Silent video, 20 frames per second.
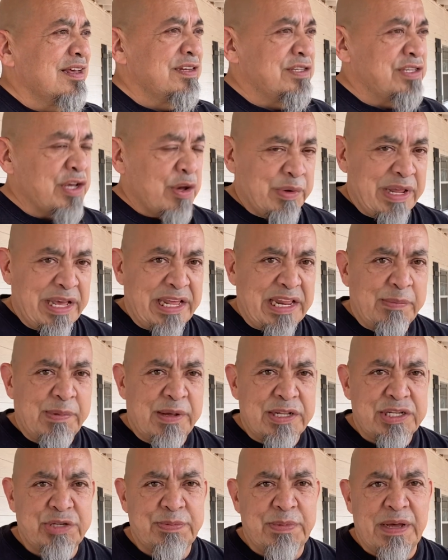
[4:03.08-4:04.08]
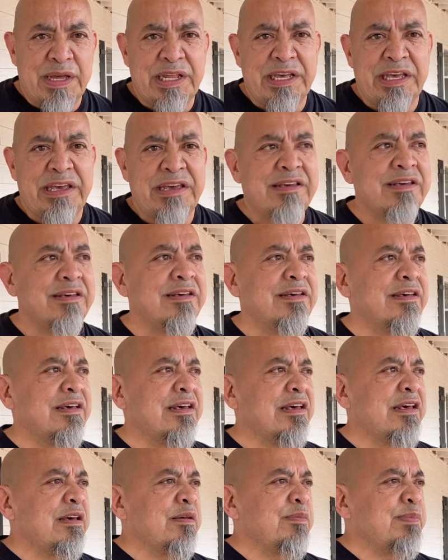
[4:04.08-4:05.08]
Donated a bunch of money.
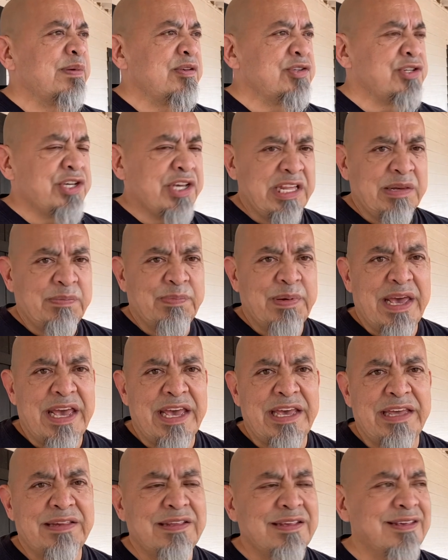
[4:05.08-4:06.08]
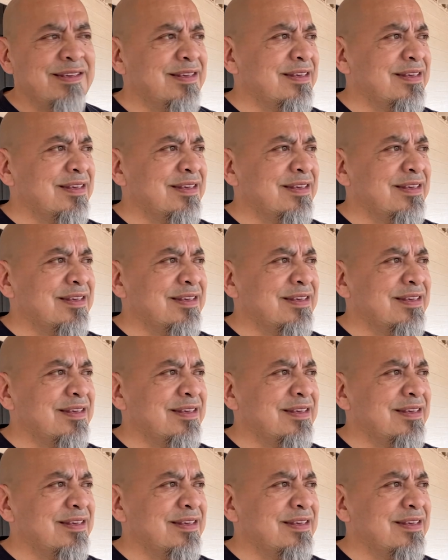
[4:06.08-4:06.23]
Bills are getting paid.